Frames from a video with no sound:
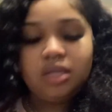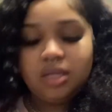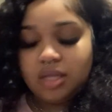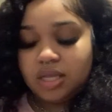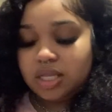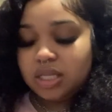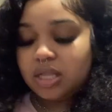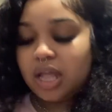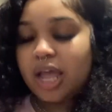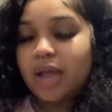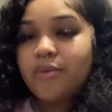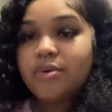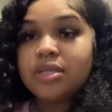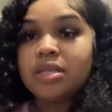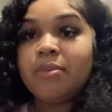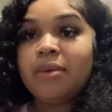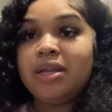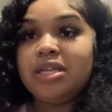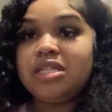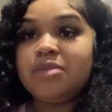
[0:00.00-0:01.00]
Just like what
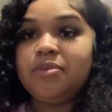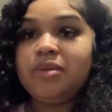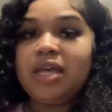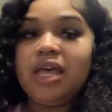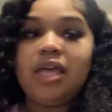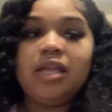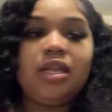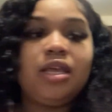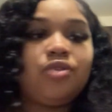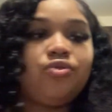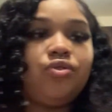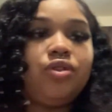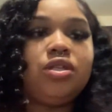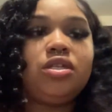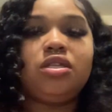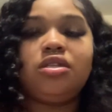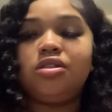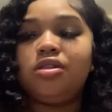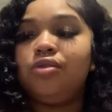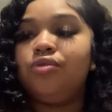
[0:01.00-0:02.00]
somebody's plan is, or this
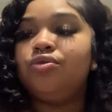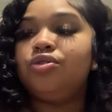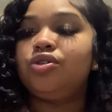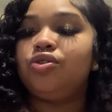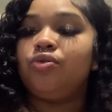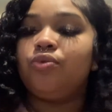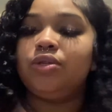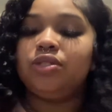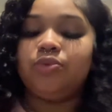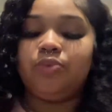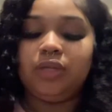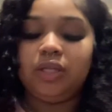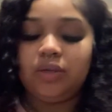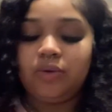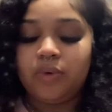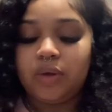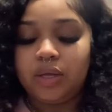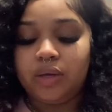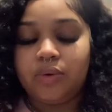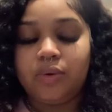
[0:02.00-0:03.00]
is a solution, or what's really
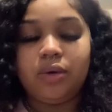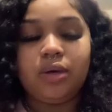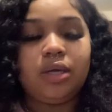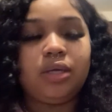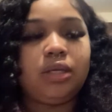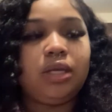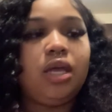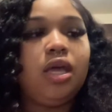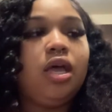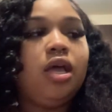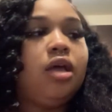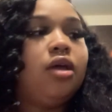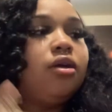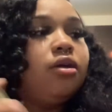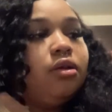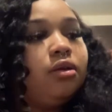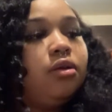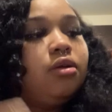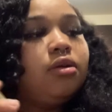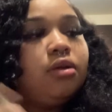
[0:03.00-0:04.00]
going on.
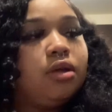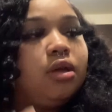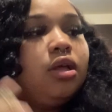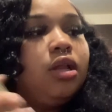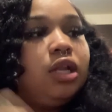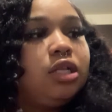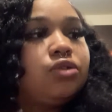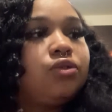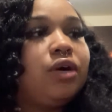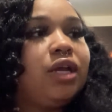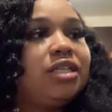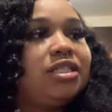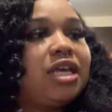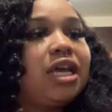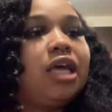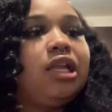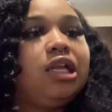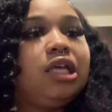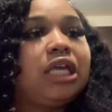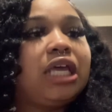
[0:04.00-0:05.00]
Let's go ahead and take
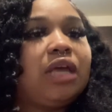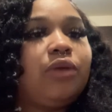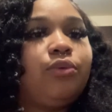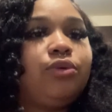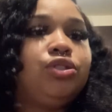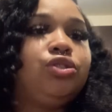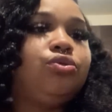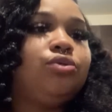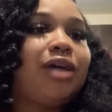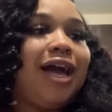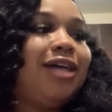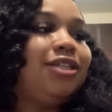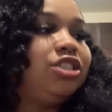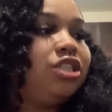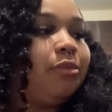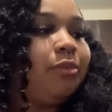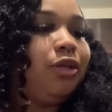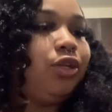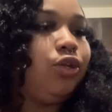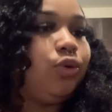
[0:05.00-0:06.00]
a look at what you guys
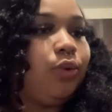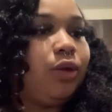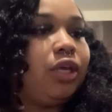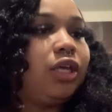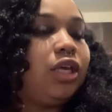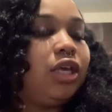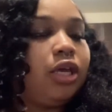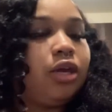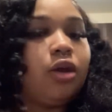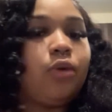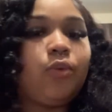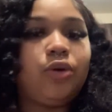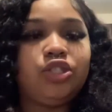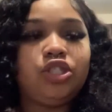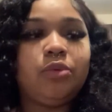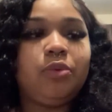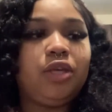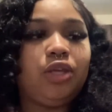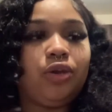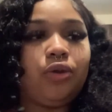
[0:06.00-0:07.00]
should be doing here. What
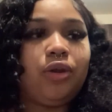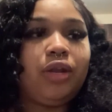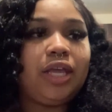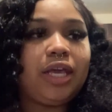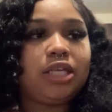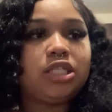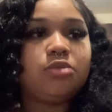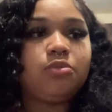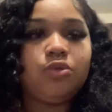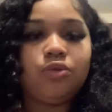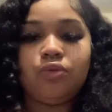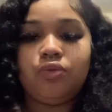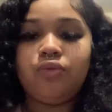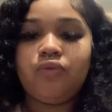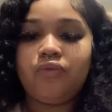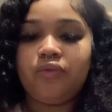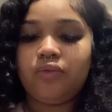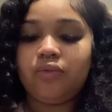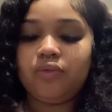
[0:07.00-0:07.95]
should be your next move?